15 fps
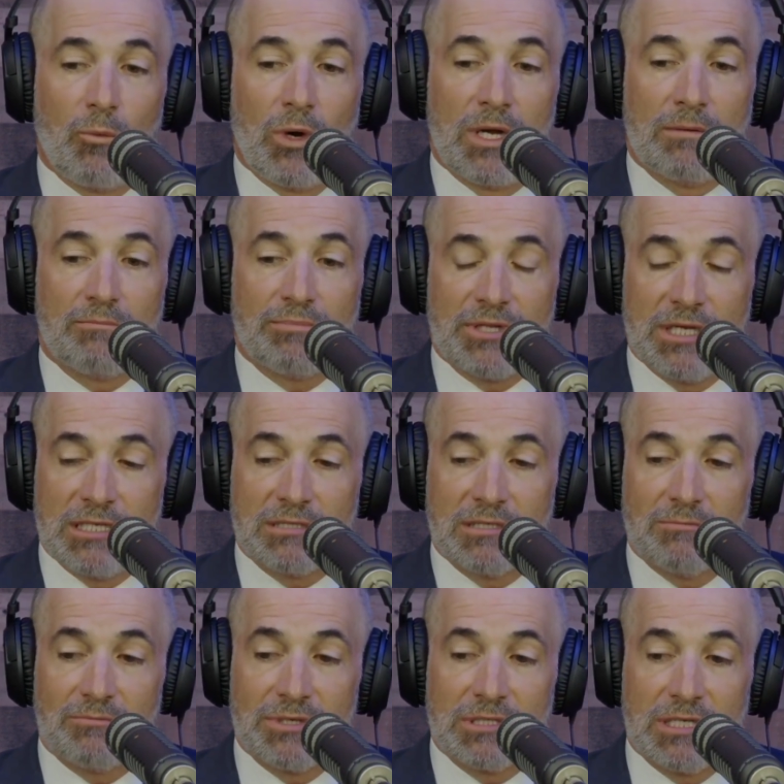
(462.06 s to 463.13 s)
One place
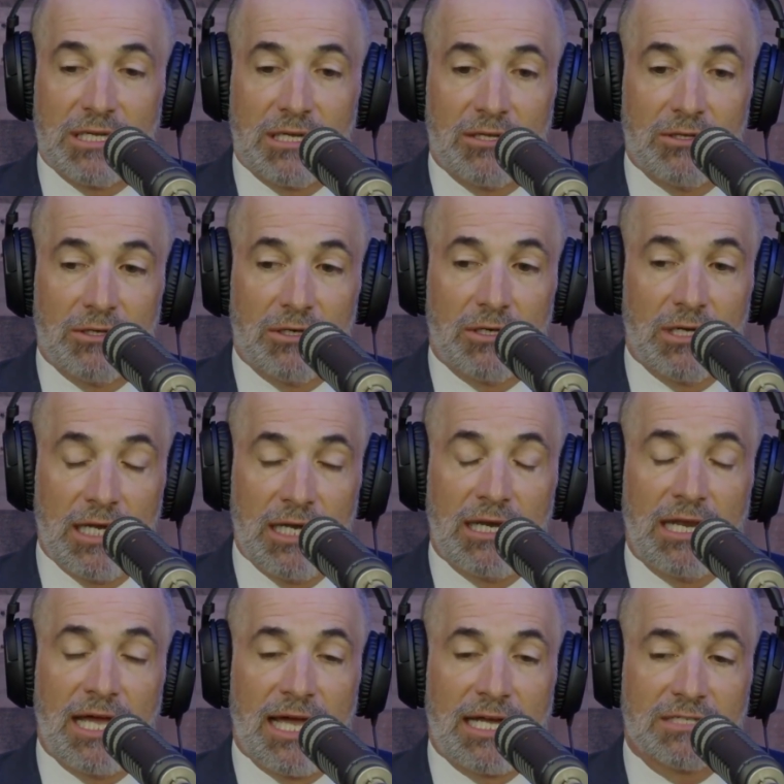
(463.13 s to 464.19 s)
in particular
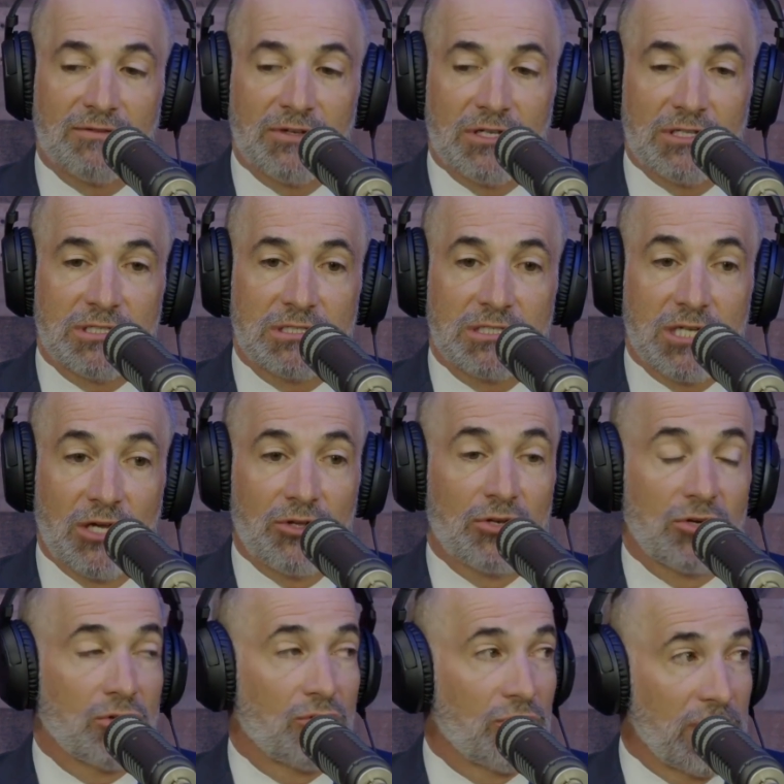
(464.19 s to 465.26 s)
in Nashville is
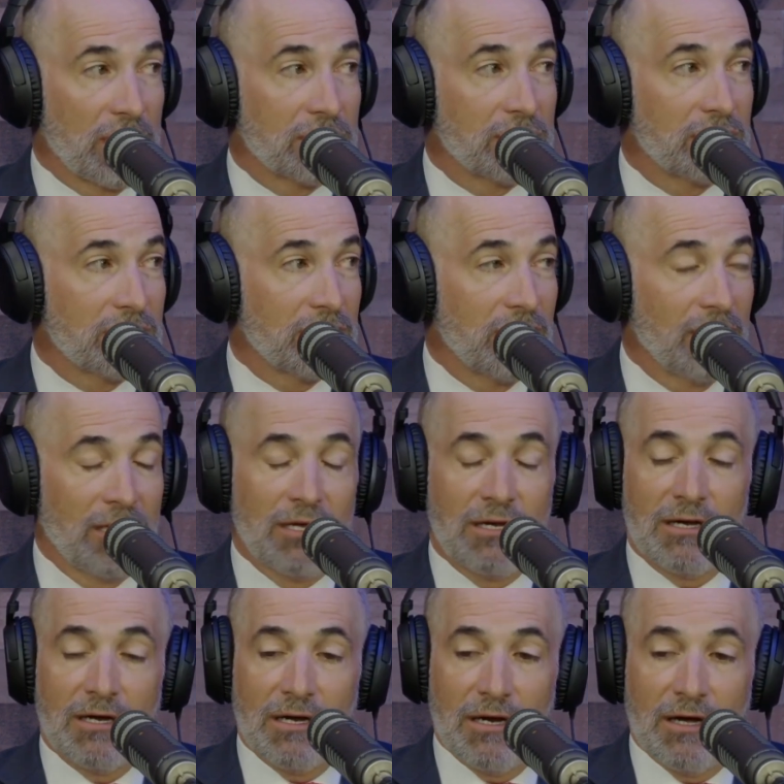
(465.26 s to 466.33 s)
Southern Grist.
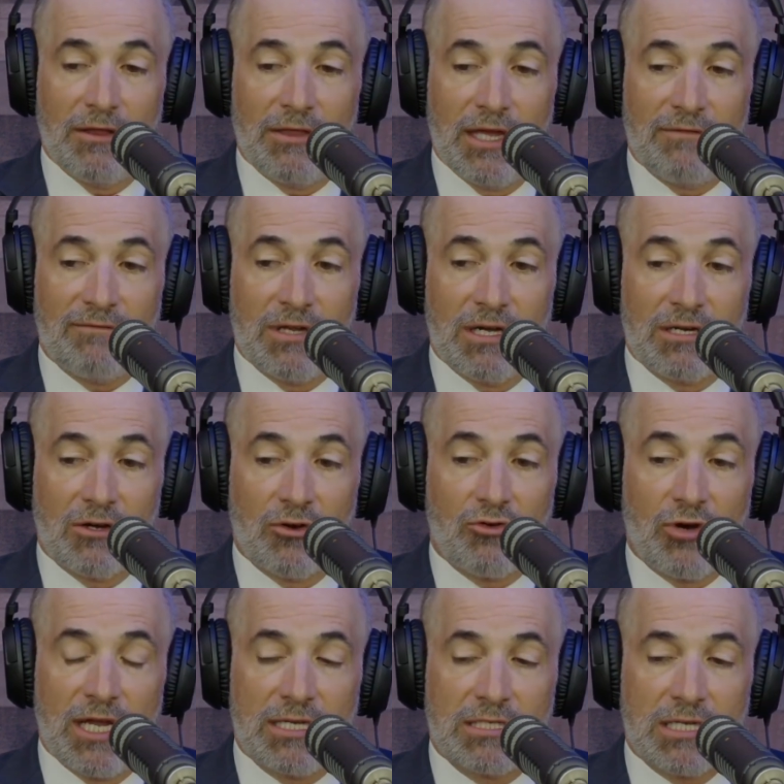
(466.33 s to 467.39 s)
They've done a
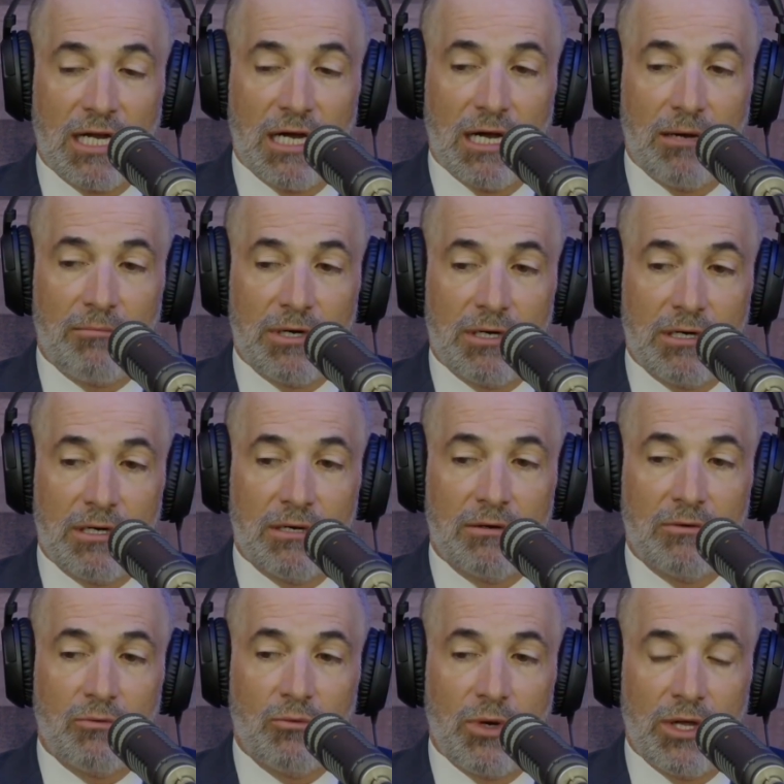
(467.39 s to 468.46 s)
great job
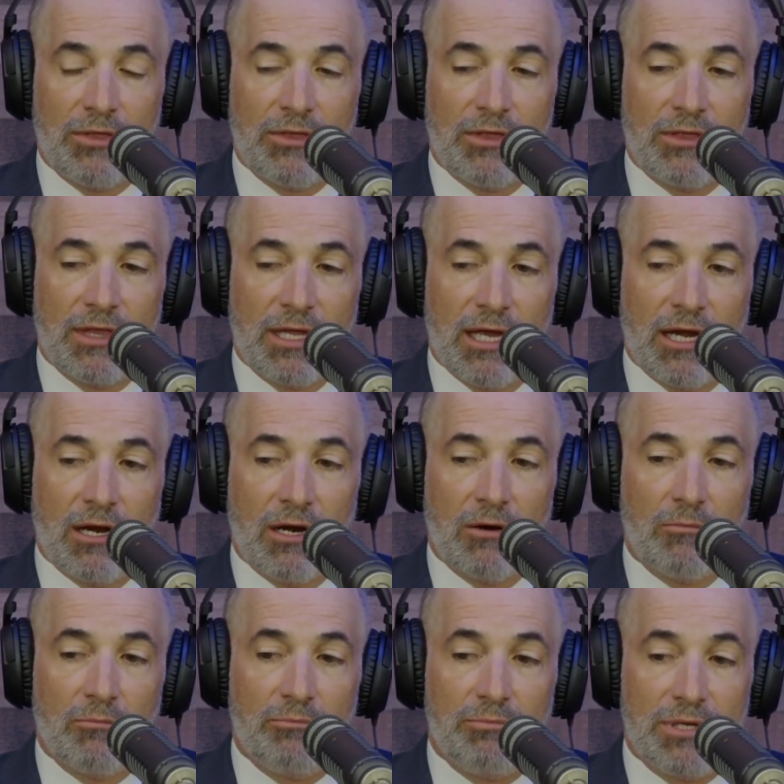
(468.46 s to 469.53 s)
with
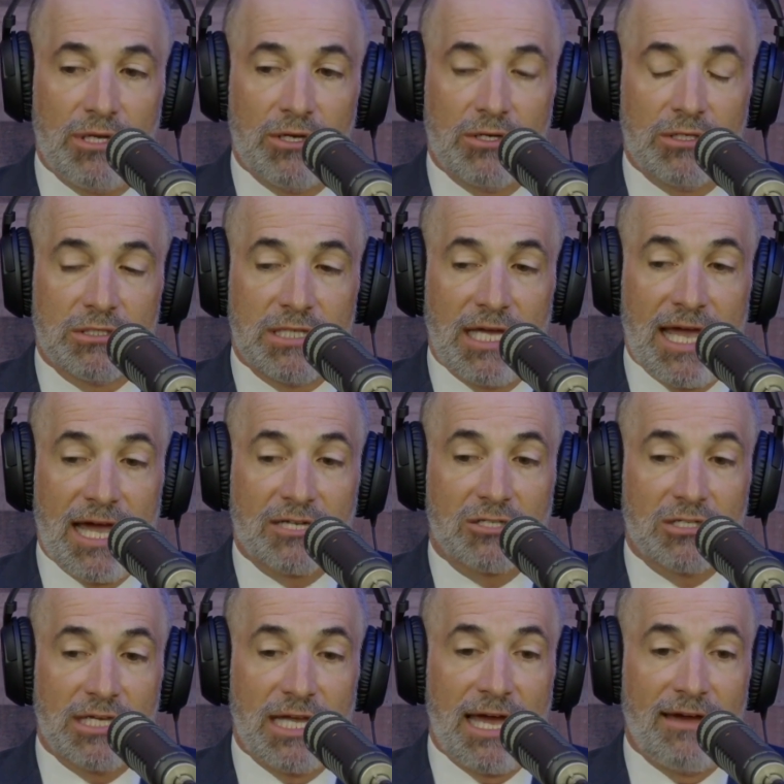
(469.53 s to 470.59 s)
their beers. They
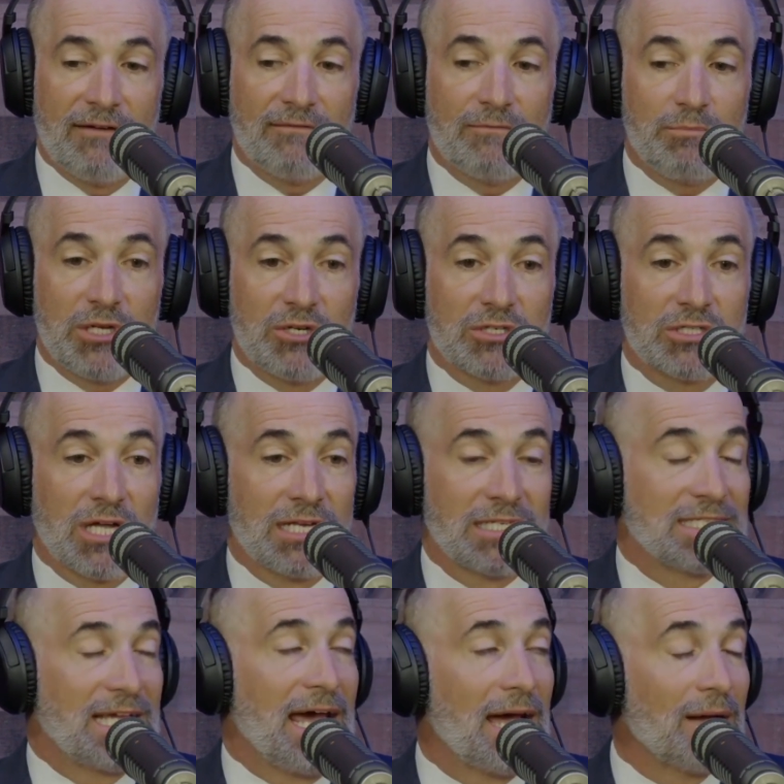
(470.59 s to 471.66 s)
actually have beers
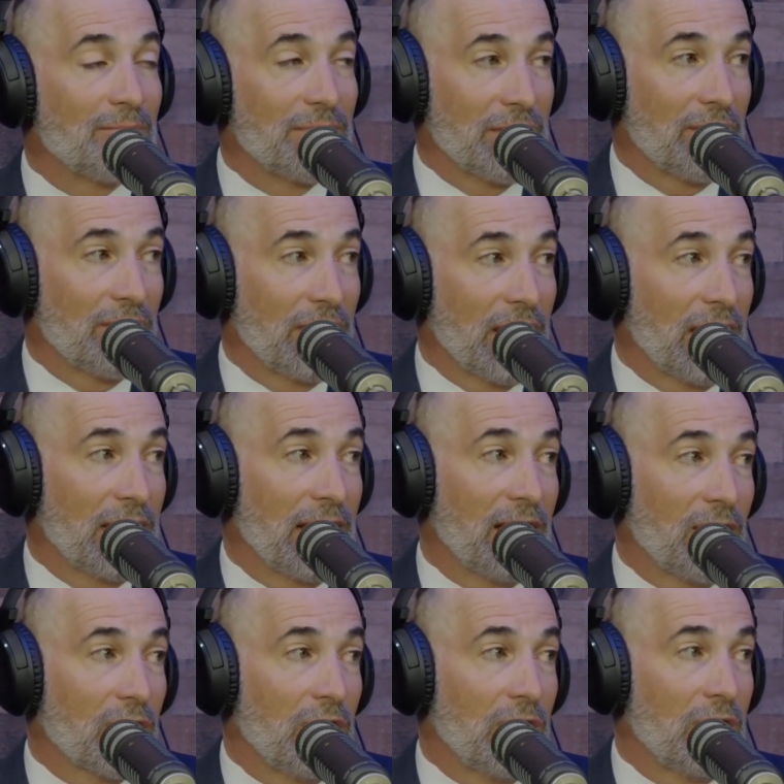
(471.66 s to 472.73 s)
on tap that are
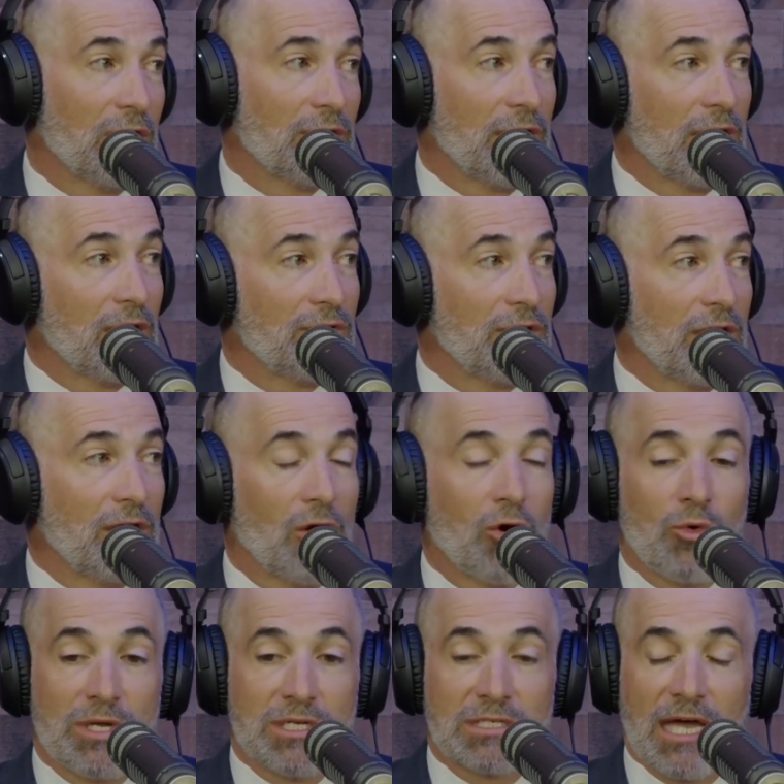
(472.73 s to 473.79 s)
non-alcoholic. They
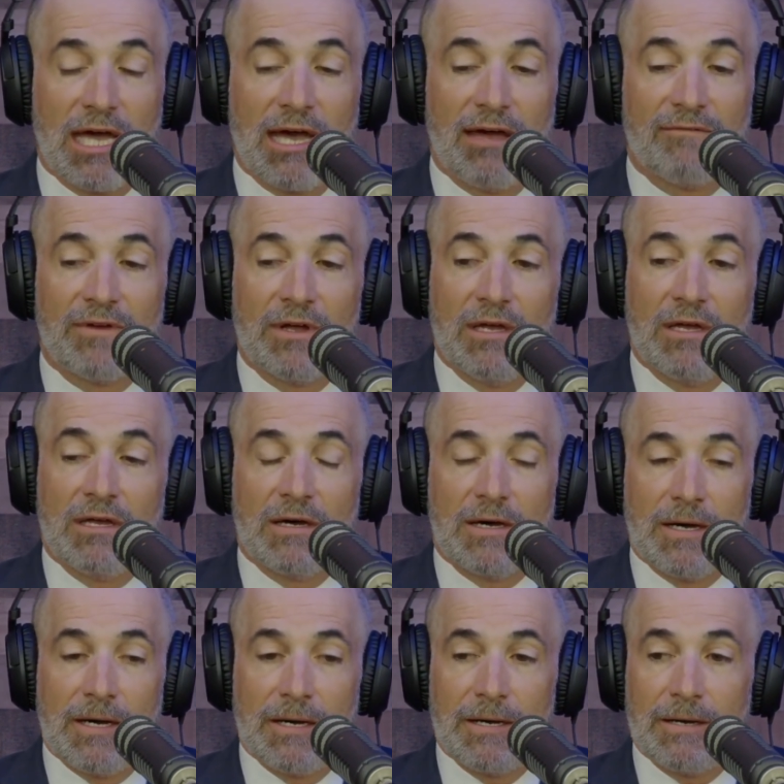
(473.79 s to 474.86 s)
always have.
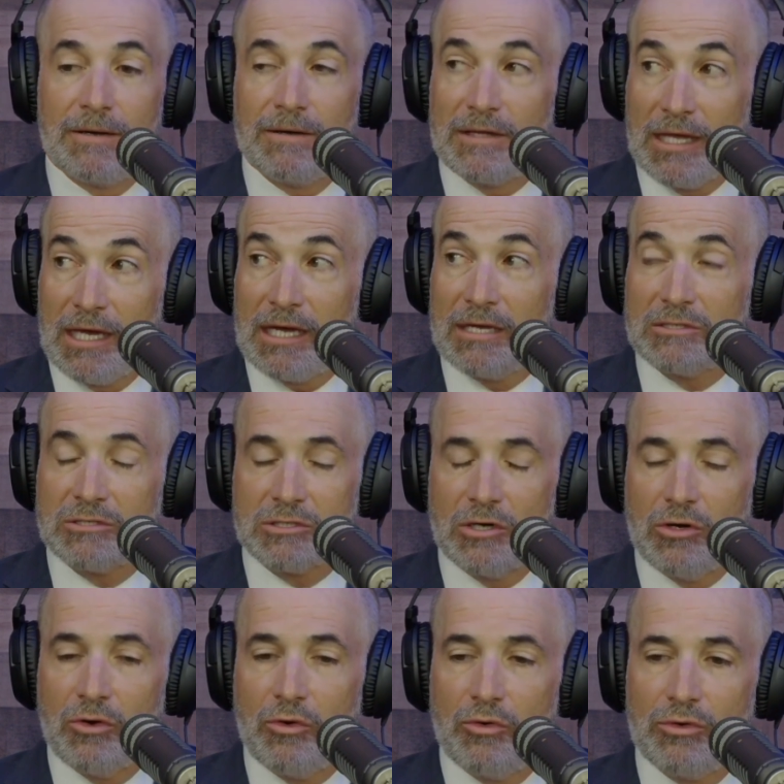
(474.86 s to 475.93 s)

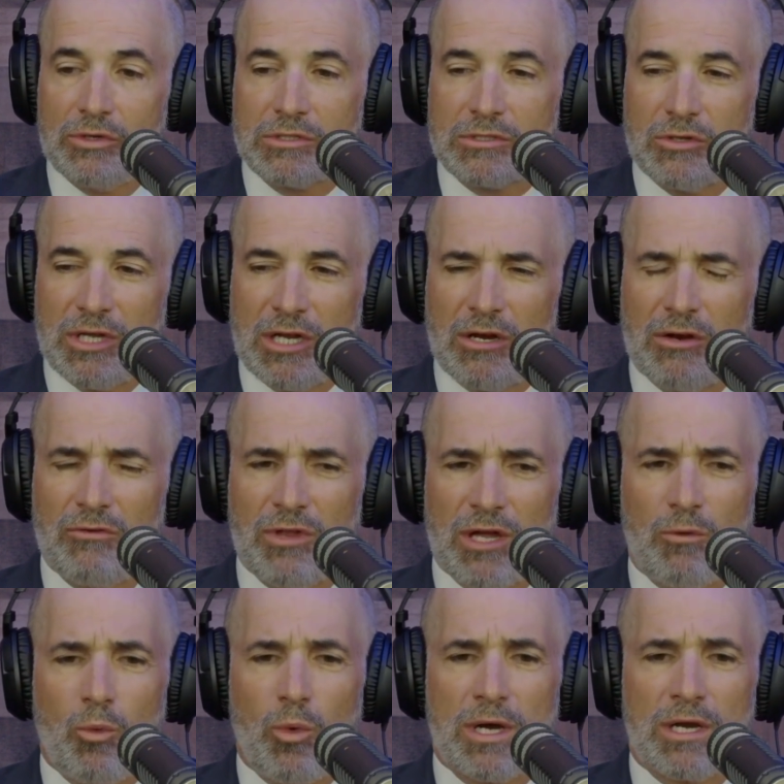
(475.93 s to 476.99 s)
So
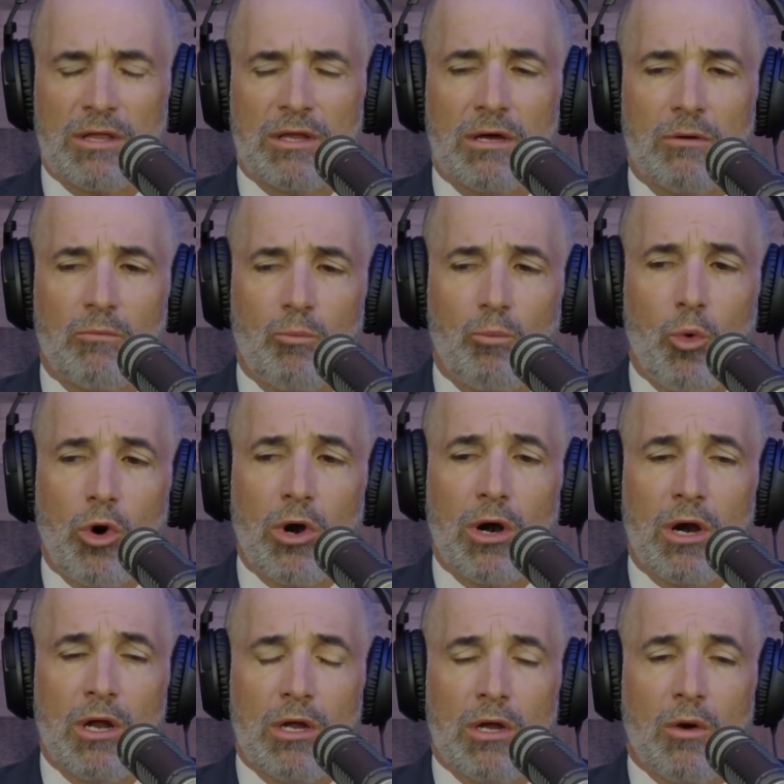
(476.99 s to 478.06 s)
they're one of the
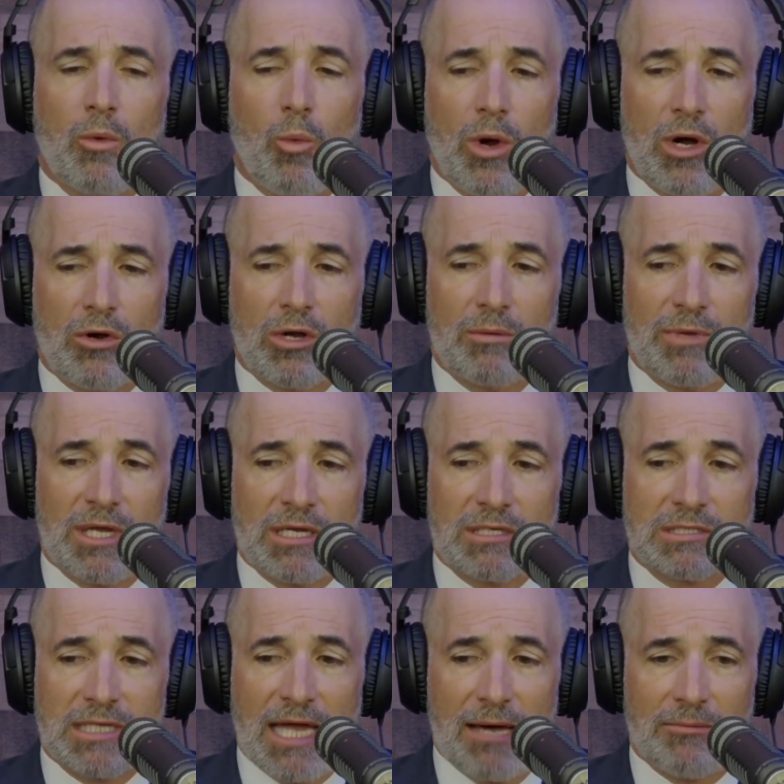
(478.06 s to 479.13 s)
more welcoming
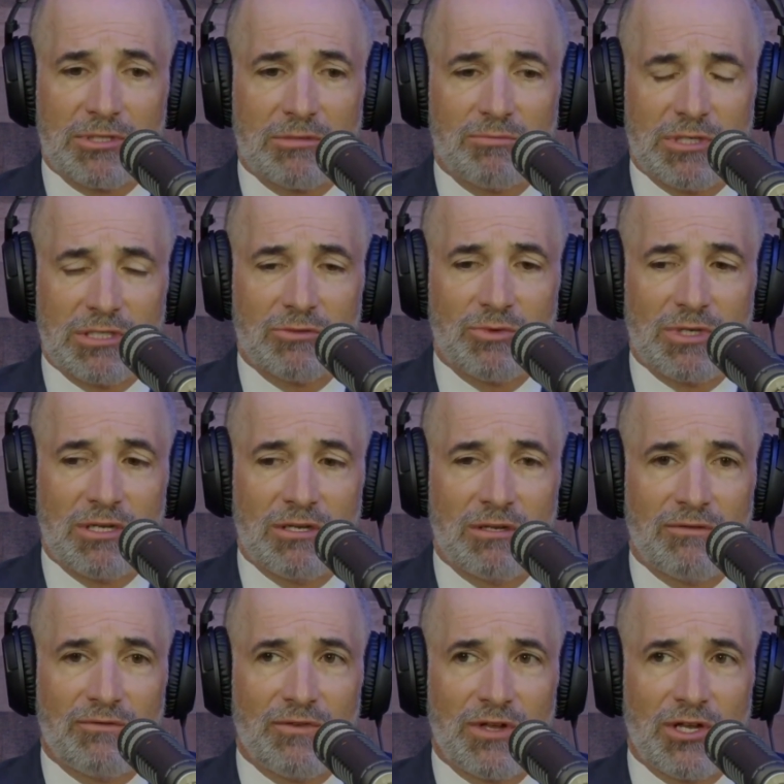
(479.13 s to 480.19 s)
establishments when you